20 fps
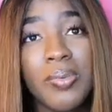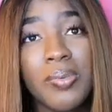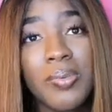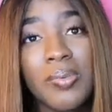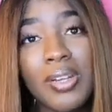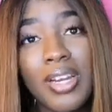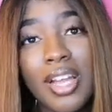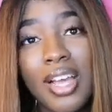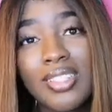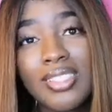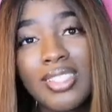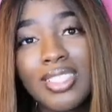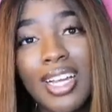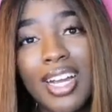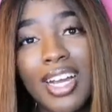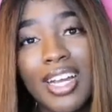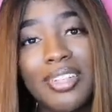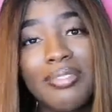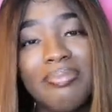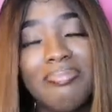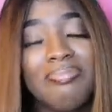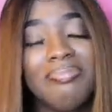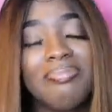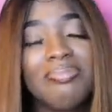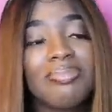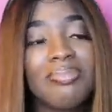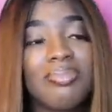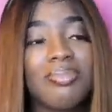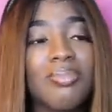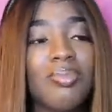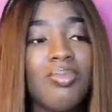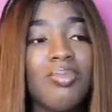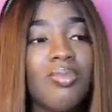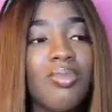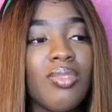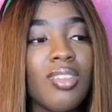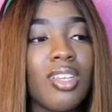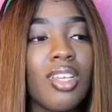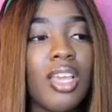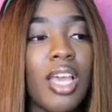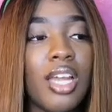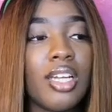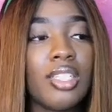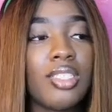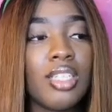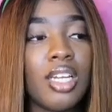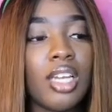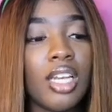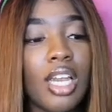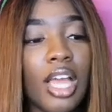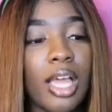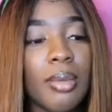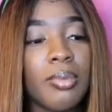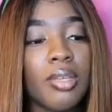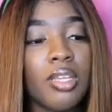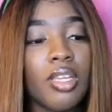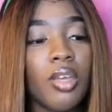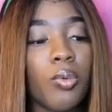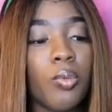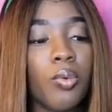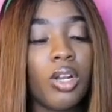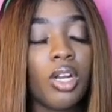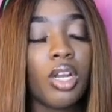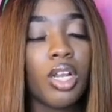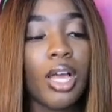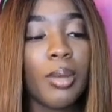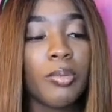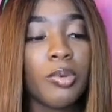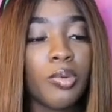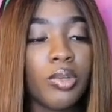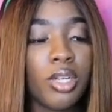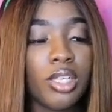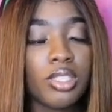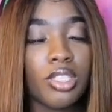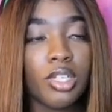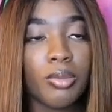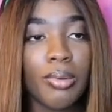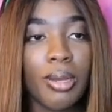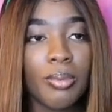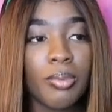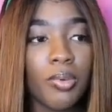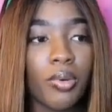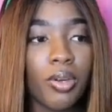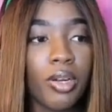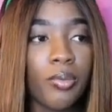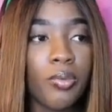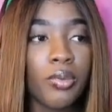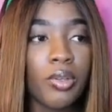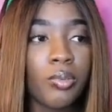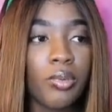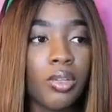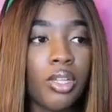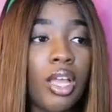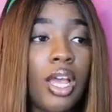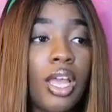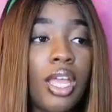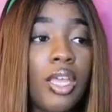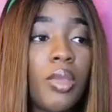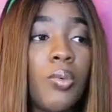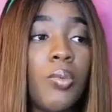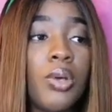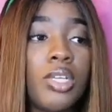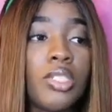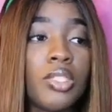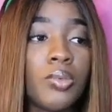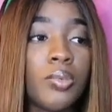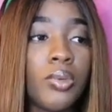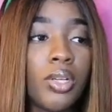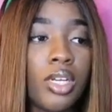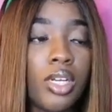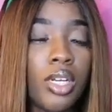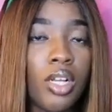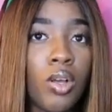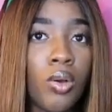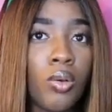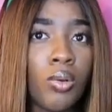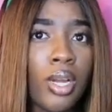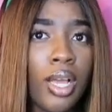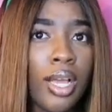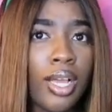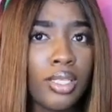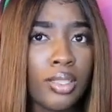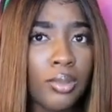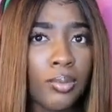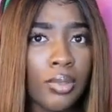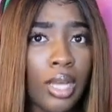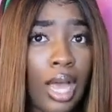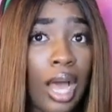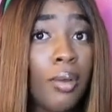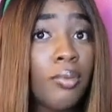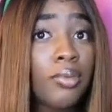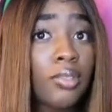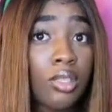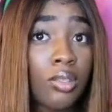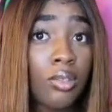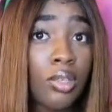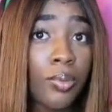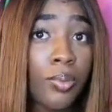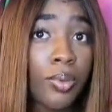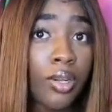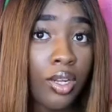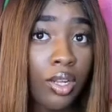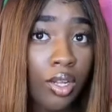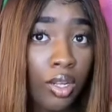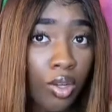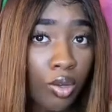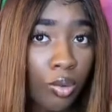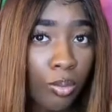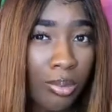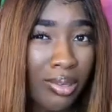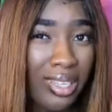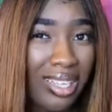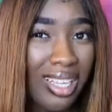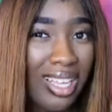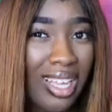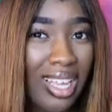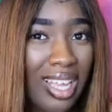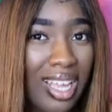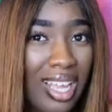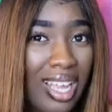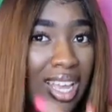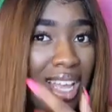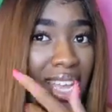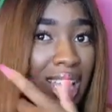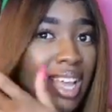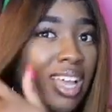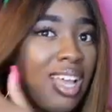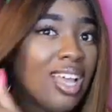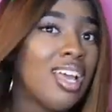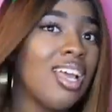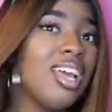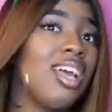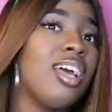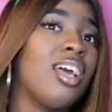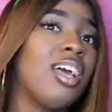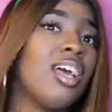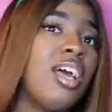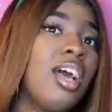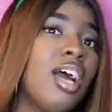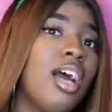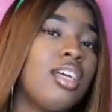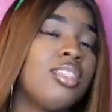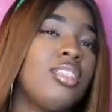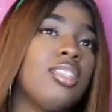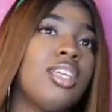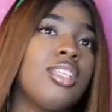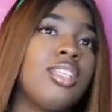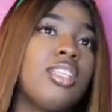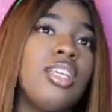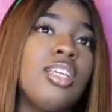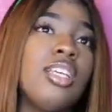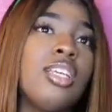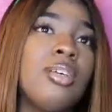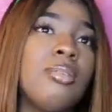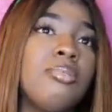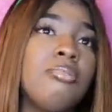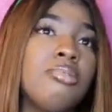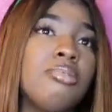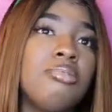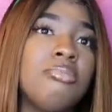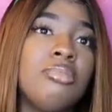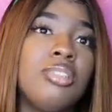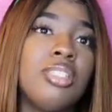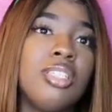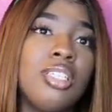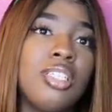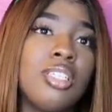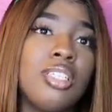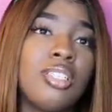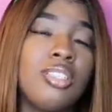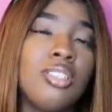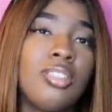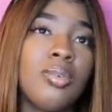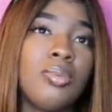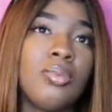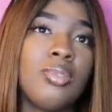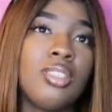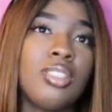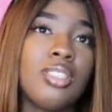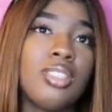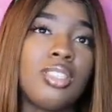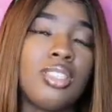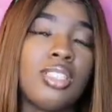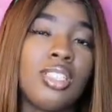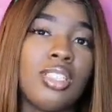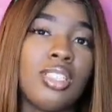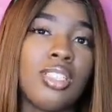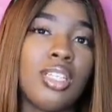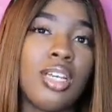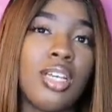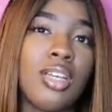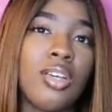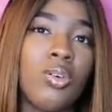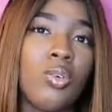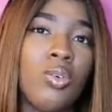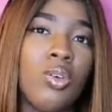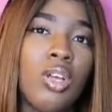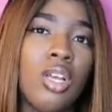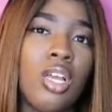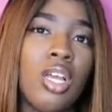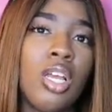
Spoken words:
We went outside, kind of to the lobby where they sell popcorn. Now he wasn't ready to go, and I asked him. I was low-key ready to go, but I tried to get him some chance. So we just sitting down.